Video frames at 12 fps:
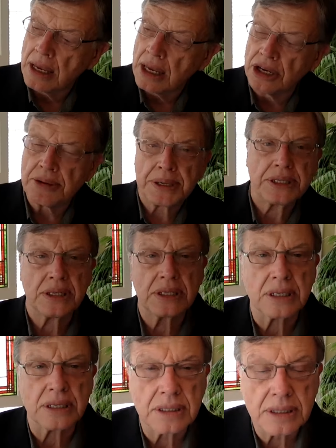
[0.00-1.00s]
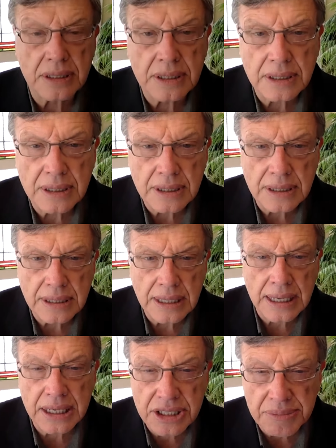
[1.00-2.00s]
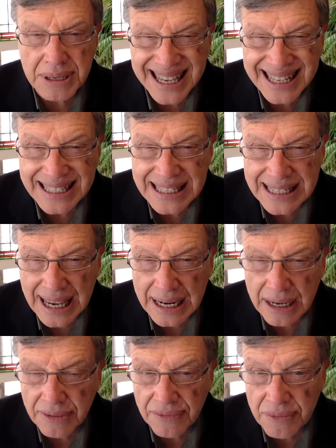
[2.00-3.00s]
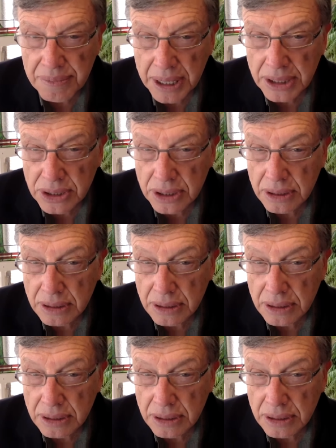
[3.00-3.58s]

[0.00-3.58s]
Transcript: into businesses and get some inside information.